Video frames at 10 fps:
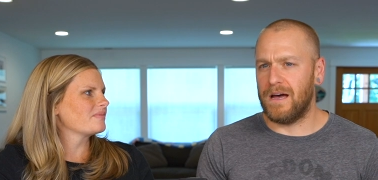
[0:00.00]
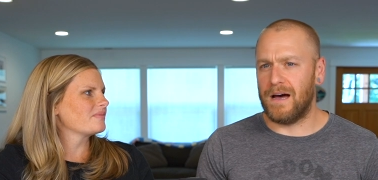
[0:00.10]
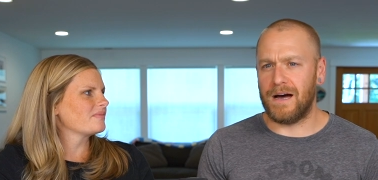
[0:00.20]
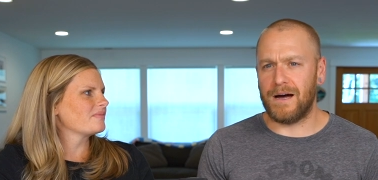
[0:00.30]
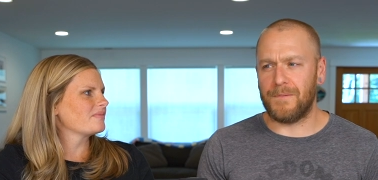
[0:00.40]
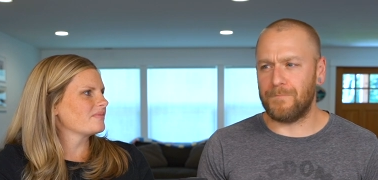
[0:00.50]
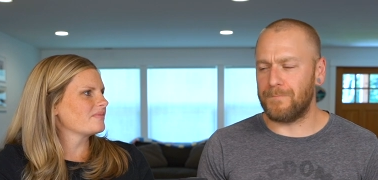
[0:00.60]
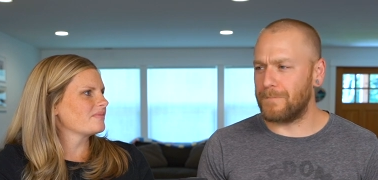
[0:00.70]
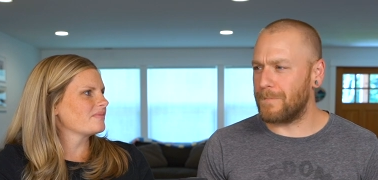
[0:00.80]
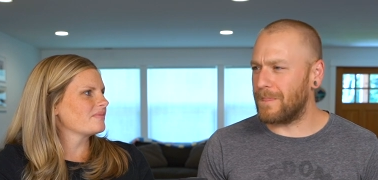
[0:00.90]

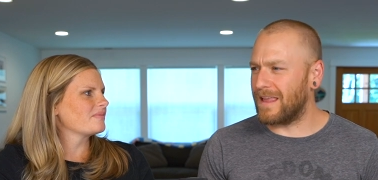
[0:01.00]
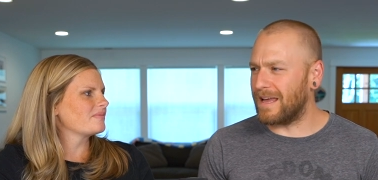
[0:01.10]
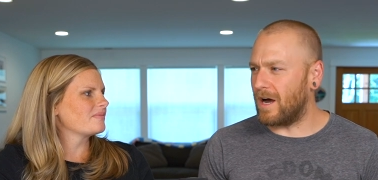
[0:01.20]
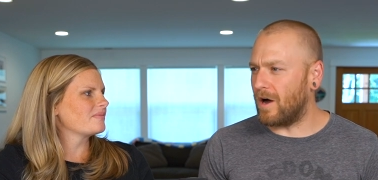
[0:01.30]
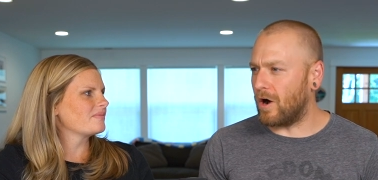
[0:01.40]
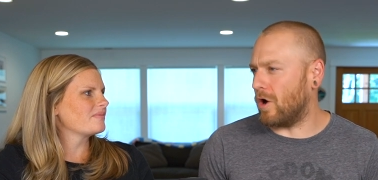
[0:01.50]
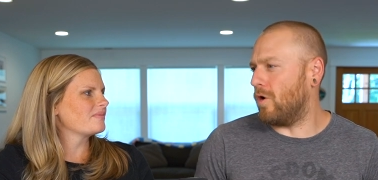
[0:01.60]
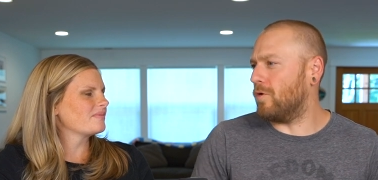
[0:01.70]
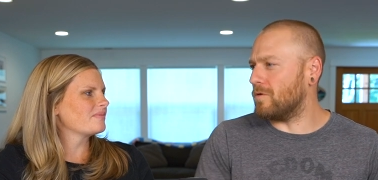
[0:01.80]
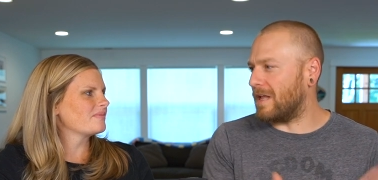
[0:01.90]
Speaker 1: um our
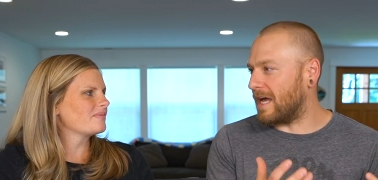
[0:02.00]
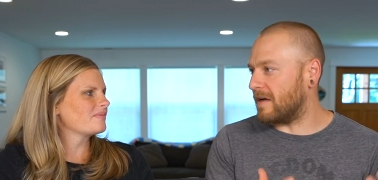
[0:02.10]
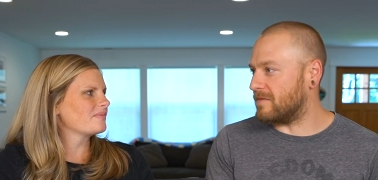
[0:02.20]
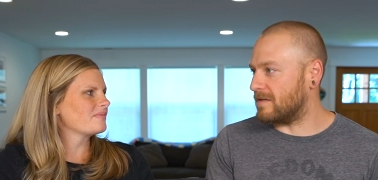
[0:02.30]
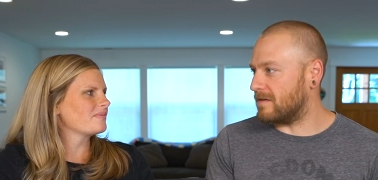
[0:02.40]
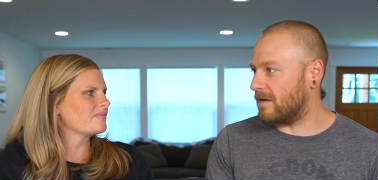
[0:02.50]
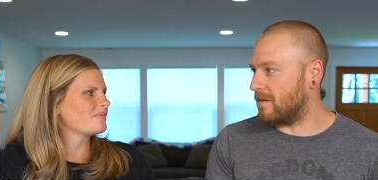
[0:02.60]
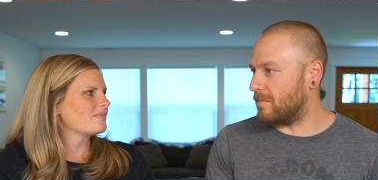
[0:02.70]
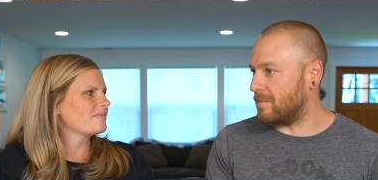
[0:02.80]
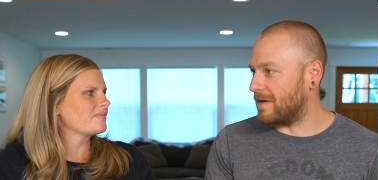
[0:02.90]
whole lives
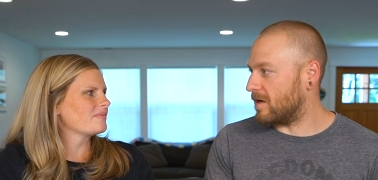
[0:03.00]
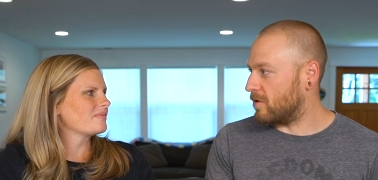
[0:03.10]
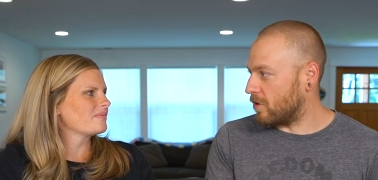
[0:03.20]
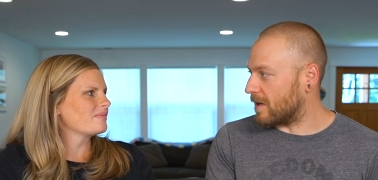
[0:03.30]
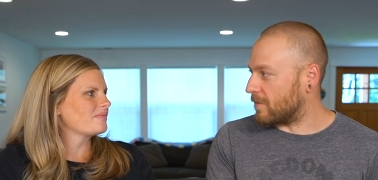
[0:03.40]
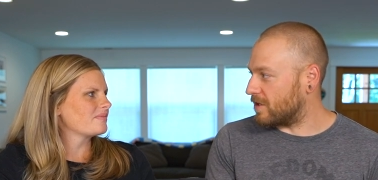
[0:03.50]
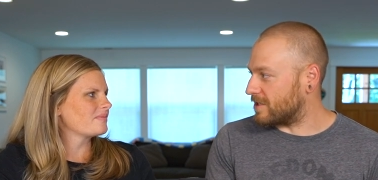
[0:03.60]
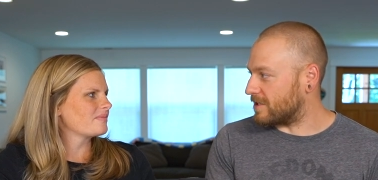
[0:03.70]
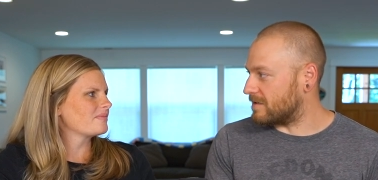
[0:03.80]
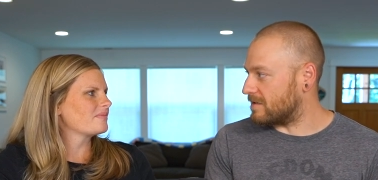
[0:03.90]
being growing up
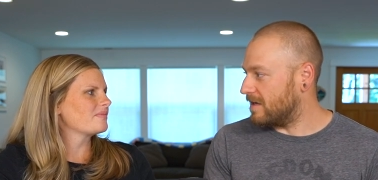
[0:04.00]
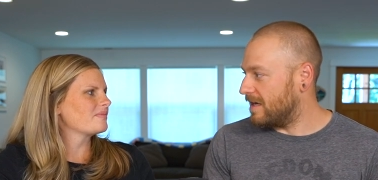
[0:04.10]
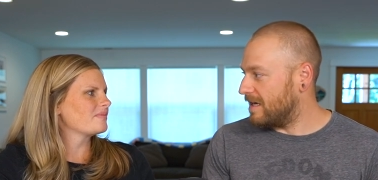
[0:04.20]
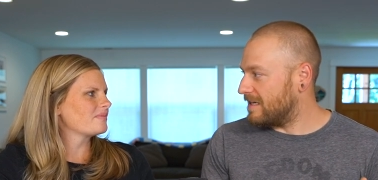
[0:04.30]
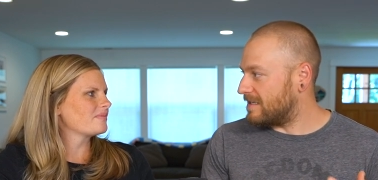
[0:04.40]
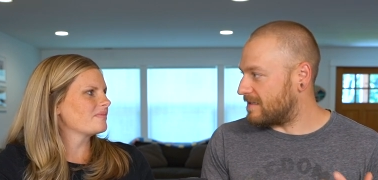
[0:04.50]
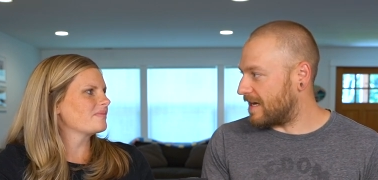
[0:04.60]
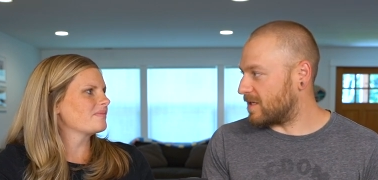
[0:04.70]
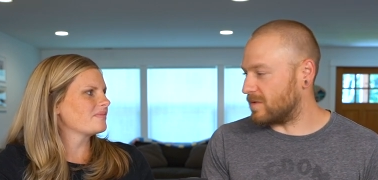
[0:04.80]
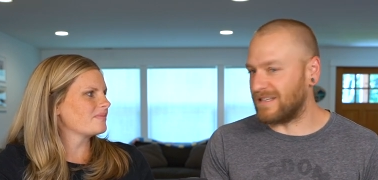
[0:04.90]
Christians,
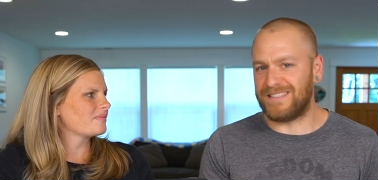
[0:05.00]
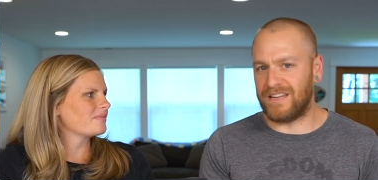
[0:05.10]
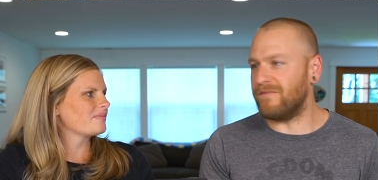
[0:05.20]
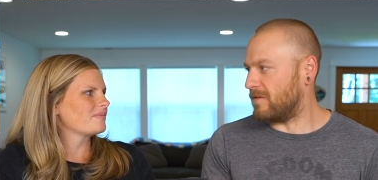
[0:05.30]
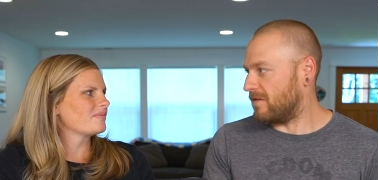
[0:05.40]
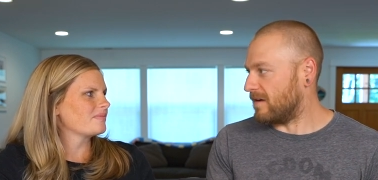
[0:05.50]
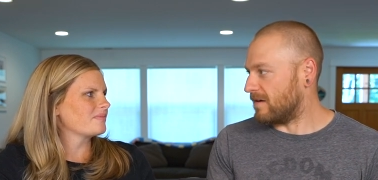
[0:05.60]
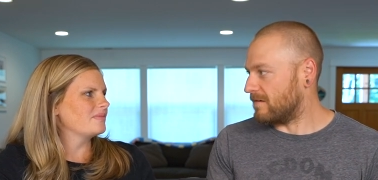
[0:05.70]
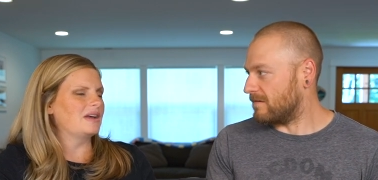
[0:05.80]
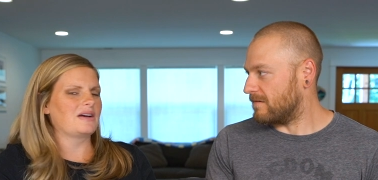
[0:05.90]
sex was a sinful
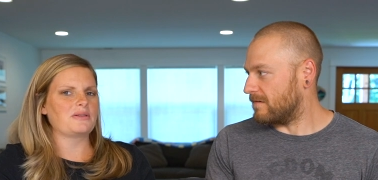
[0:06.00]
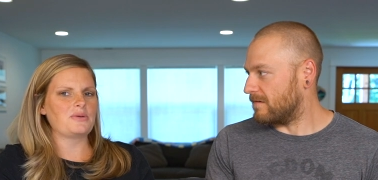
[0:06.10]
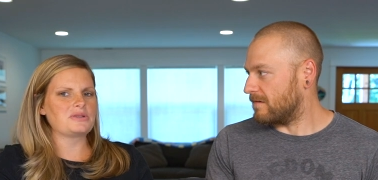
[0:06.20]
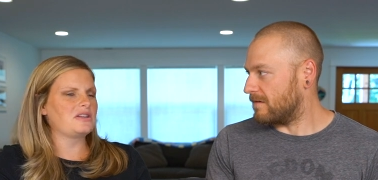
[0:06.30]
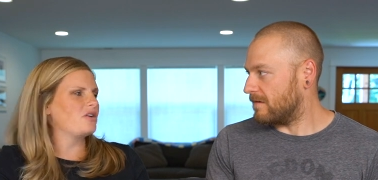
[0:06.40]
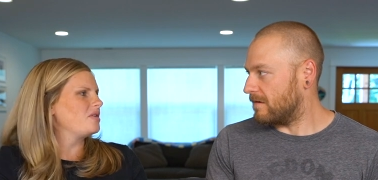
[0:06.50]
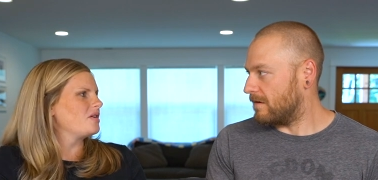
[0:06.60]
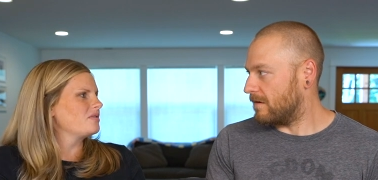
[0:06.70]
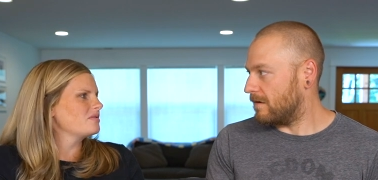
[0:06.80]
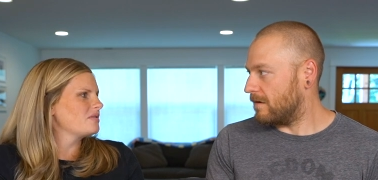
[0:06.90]
thing.
Speaker 2: Yeah, it was a
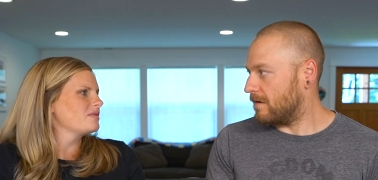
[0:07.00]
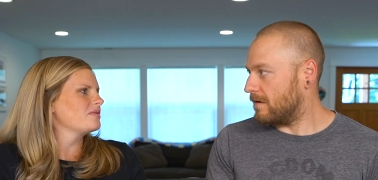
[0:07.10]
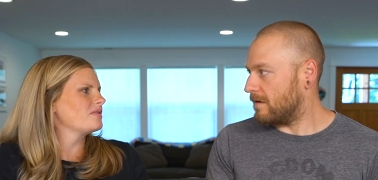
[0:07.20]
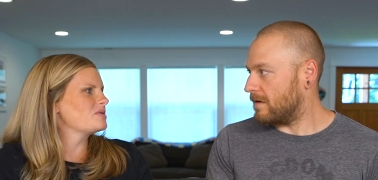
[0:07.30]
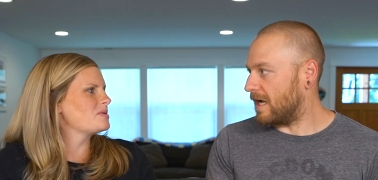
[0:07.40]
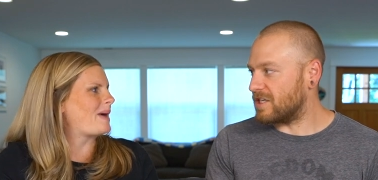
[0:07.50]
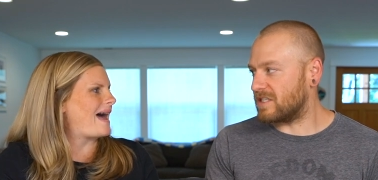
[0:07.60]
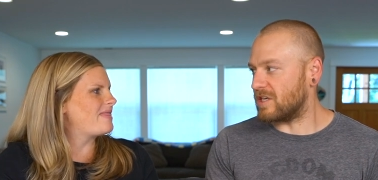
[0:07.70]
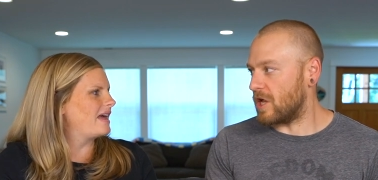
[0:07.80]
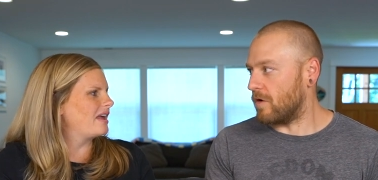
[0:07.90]
no-no not a
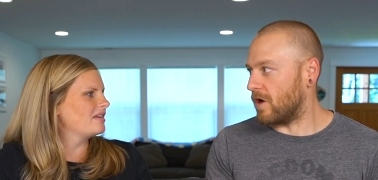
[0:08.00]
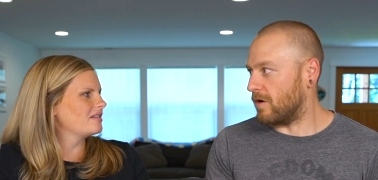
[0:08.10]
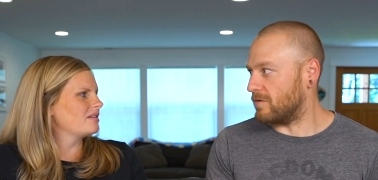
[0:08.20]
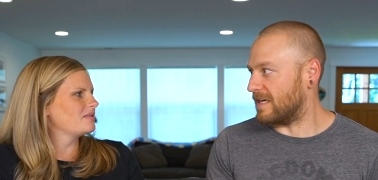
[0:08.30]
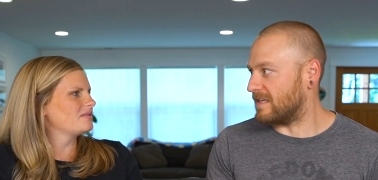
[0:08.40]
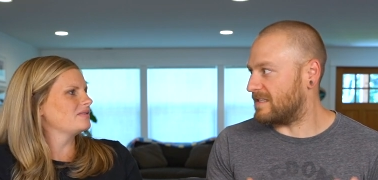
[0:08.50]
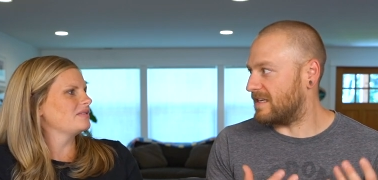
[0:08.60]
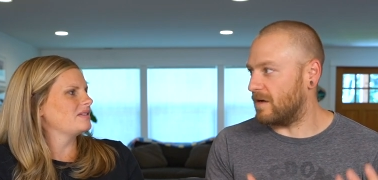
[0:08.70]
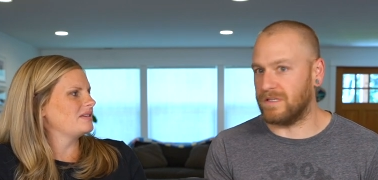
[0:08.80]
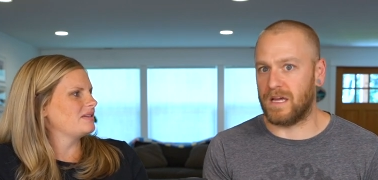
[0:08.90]
just a no no.
Speaker 1: It was like
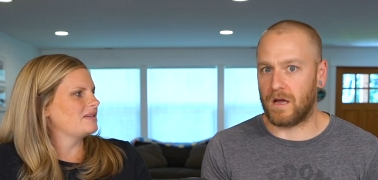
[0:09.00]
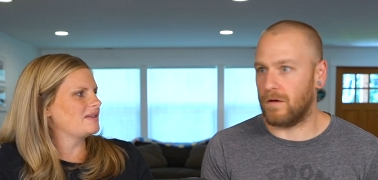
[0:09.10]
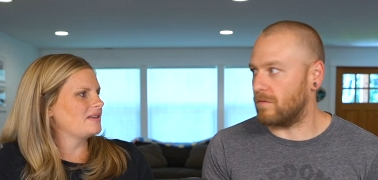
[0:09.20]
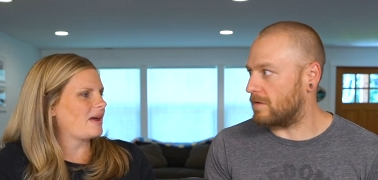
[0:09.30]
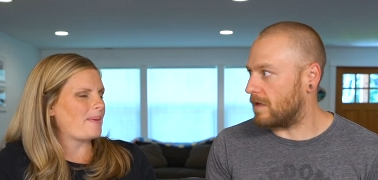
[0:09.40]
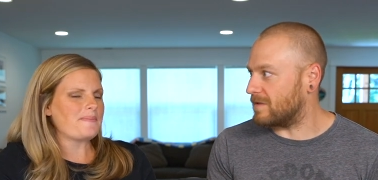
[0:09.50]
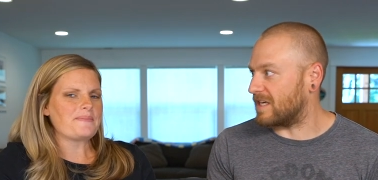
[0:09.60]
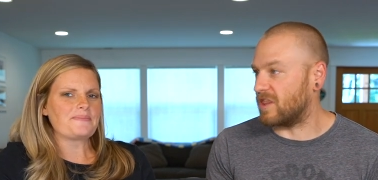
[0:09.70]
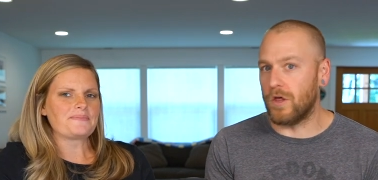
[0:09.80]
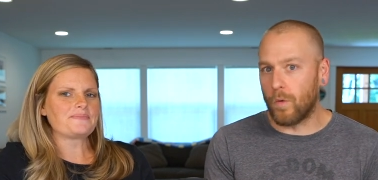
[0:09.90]
it was like yeah. it
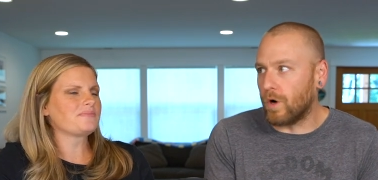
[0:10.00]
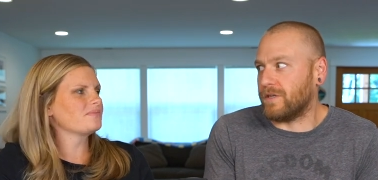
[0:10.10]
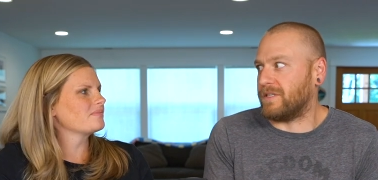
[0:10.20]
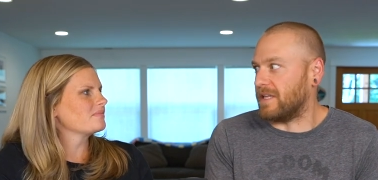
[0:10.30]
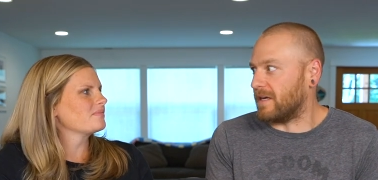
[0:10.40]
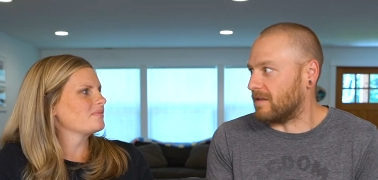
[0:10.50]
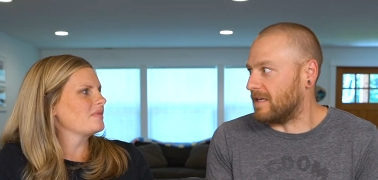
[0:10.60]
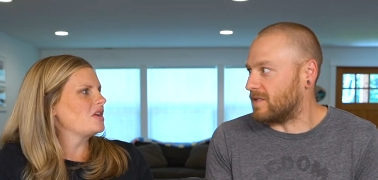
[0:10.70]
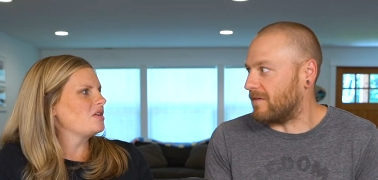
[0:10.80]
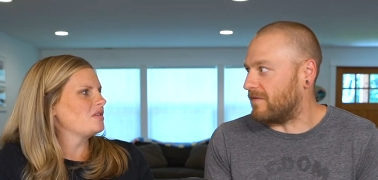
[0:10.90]
was like the worst
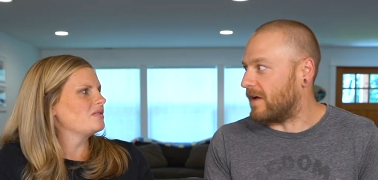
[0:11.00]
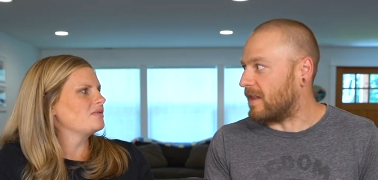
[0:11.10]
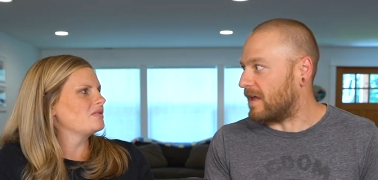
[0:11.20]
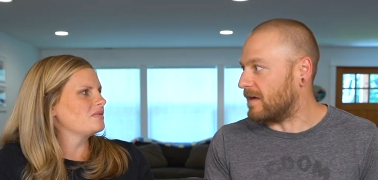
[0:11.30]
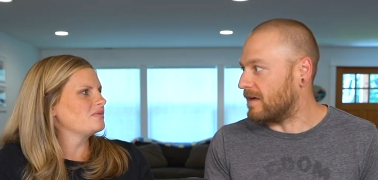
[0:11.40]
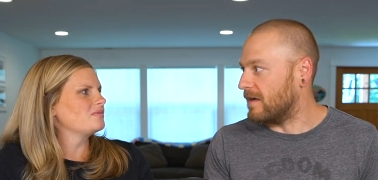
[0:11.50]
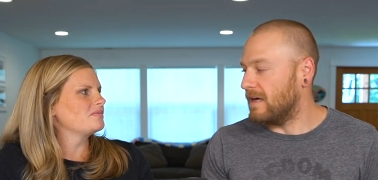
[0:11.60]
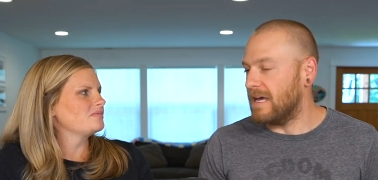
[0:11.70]
thing. That's what it felt like.